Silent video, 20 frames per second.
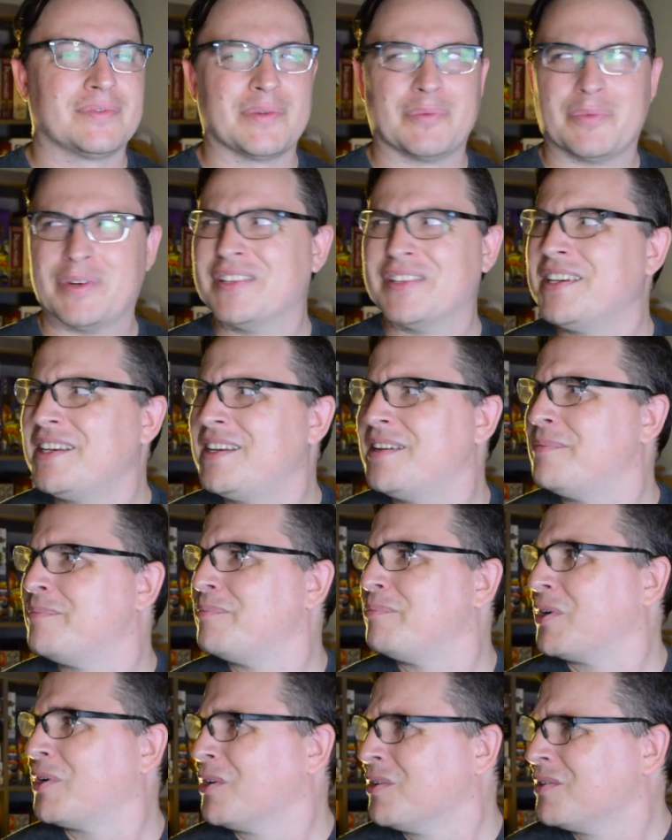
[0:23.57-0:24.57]
Really?
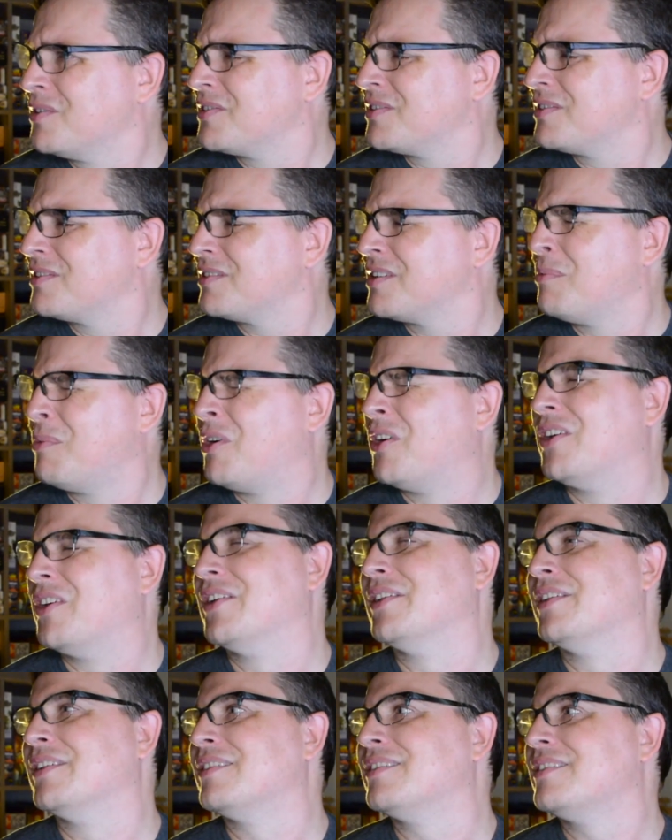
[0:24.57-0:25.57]
Birds? Come
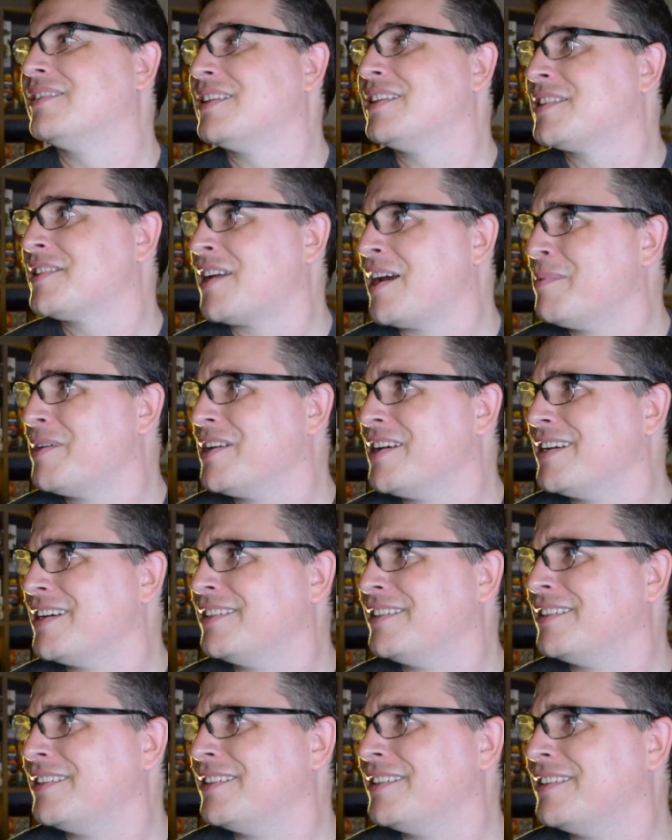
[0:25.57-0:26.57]
on, this time of
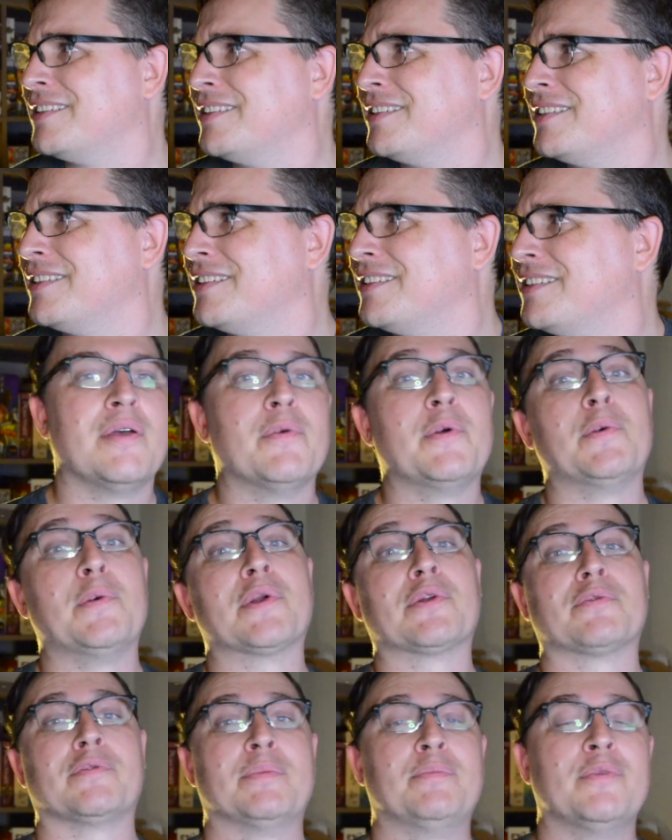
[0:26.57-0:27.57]
night? We
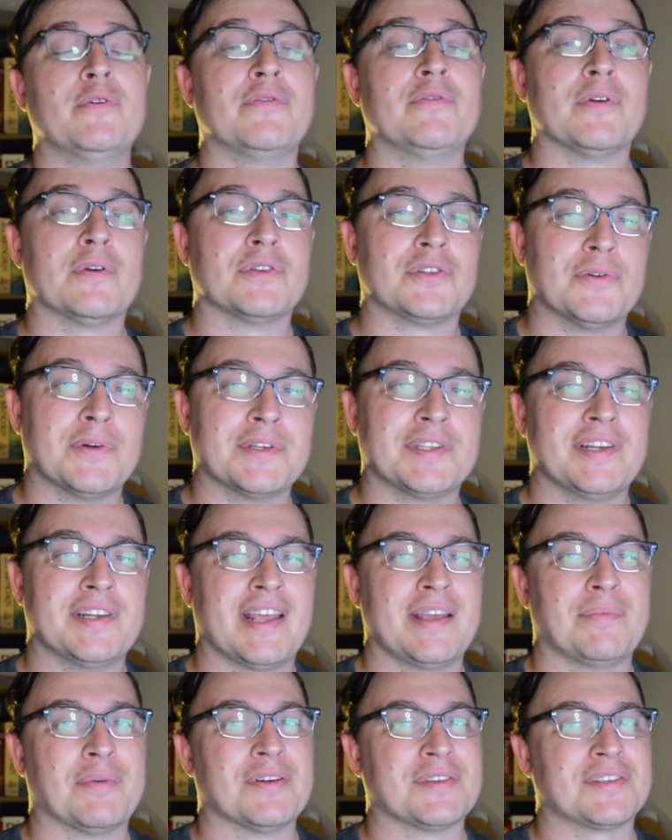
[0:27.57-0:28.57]
want to remove those noisy
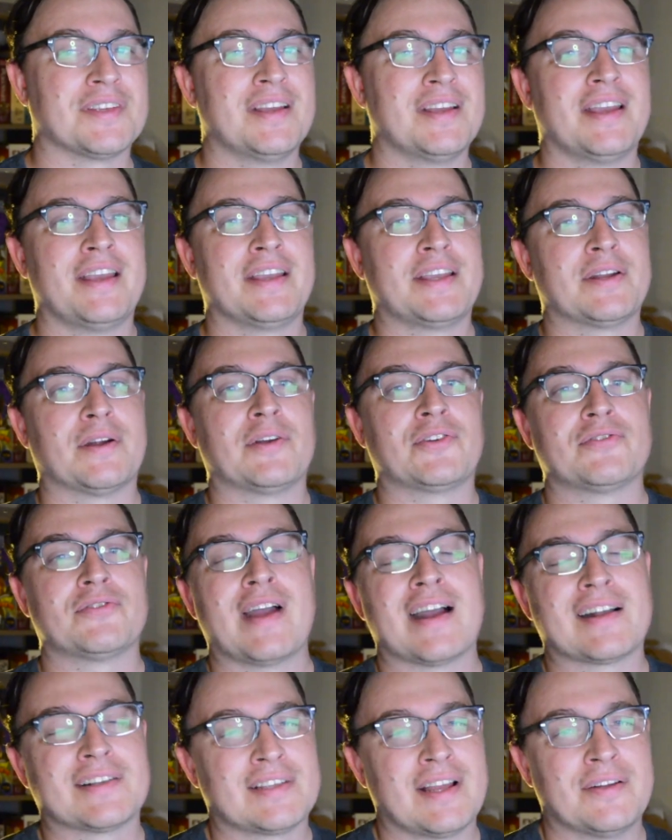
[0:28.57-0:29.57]
neighbors and get our
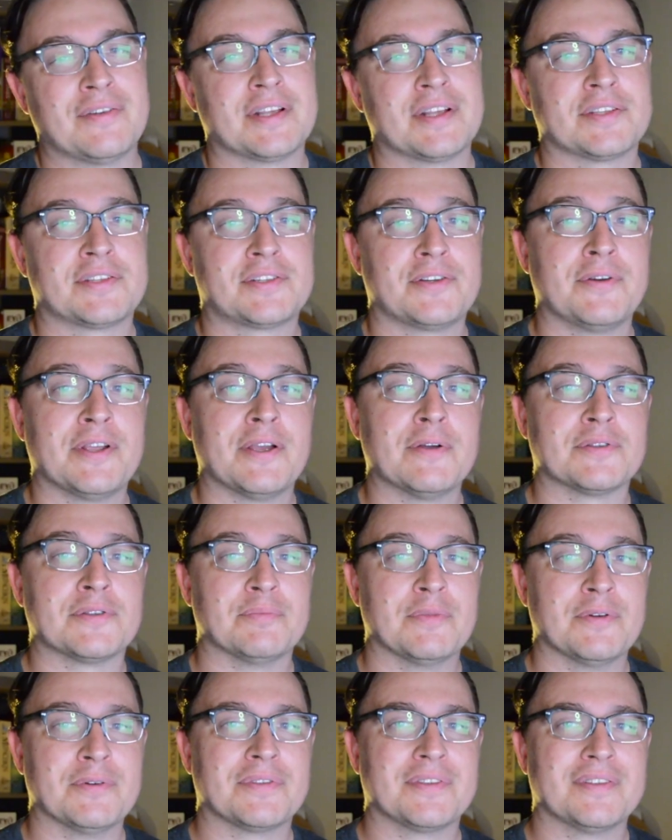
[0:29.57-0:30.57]
track sounding studio
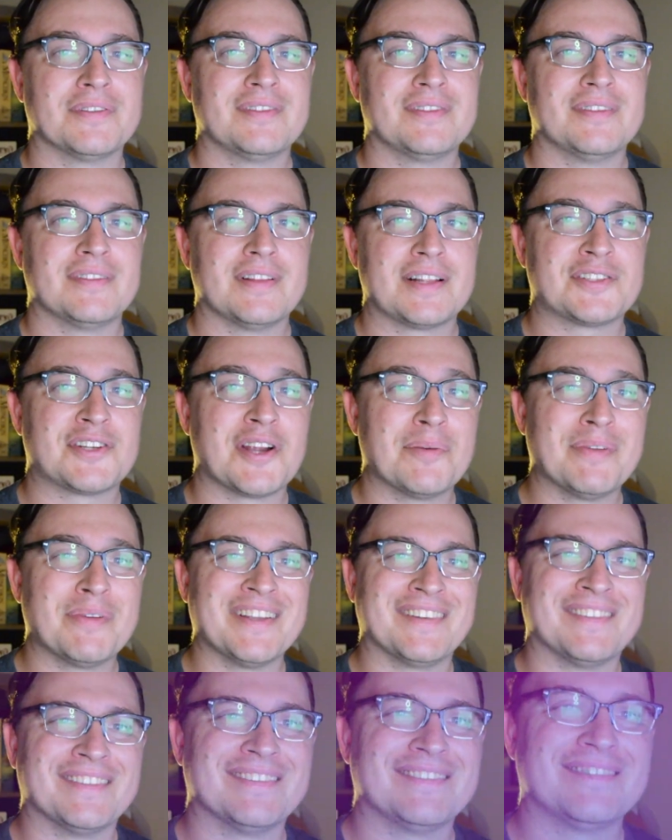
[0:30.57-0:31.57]
smooth. Let's jump in.